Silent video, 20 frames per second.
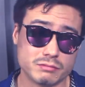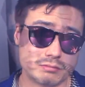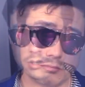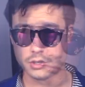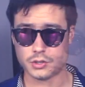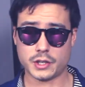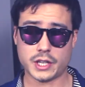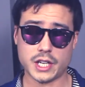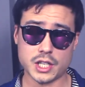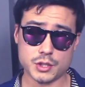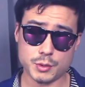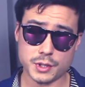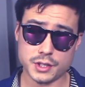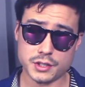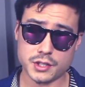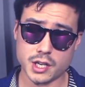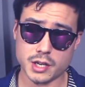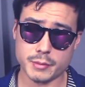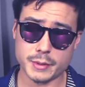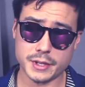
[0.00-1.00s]
So I guess we can
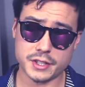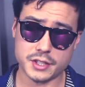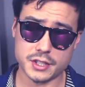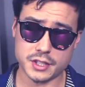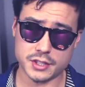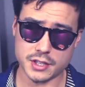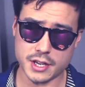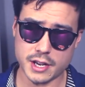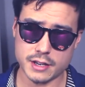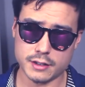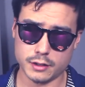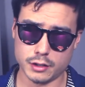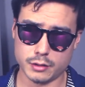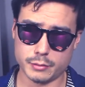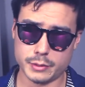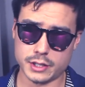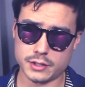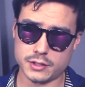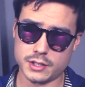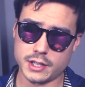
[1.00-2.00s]
talk about the design a little
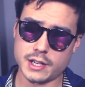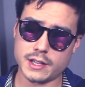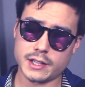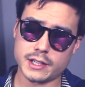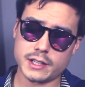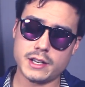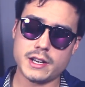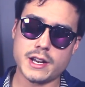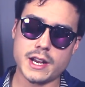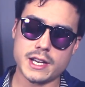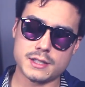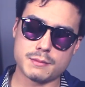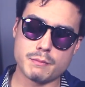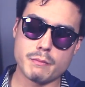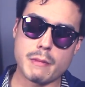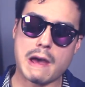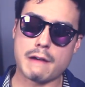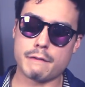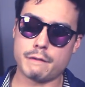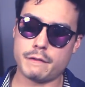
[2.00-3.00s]
bit. So you got like a nice
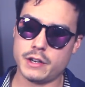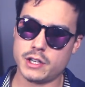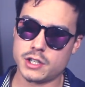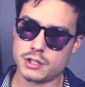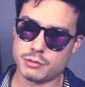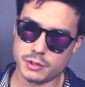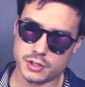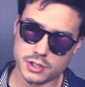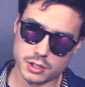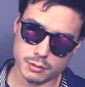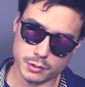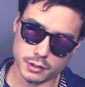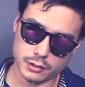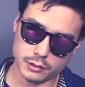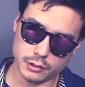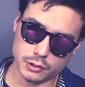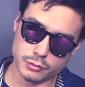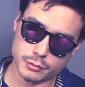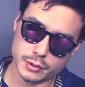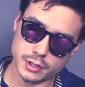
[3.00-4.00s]
matte finish with some
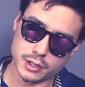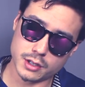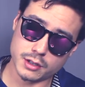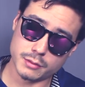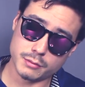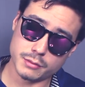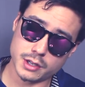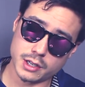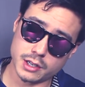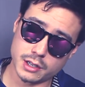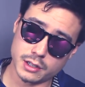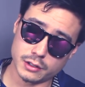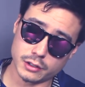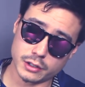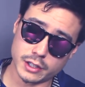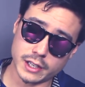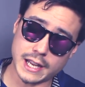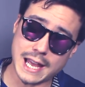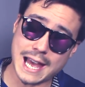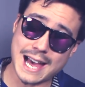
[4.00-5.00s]
aluminum
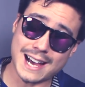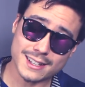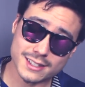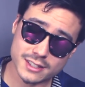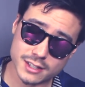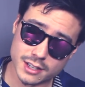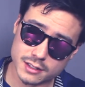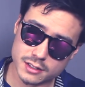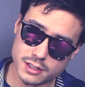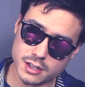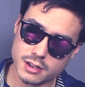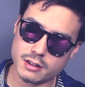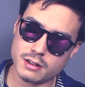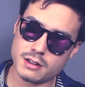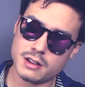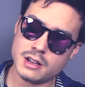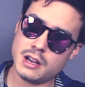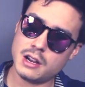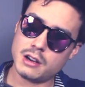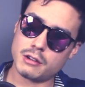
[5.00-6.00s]
looking accents
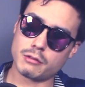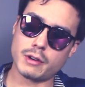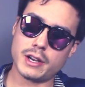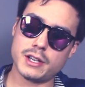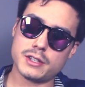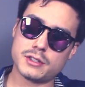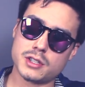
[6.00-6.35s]
here, right?